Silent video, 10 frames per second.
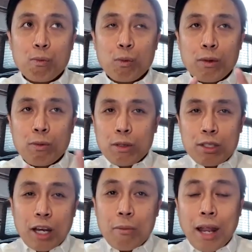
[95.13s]

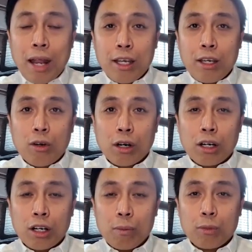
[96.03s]
segmenting your
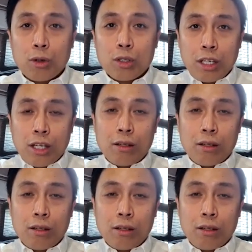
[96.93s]
cryptos in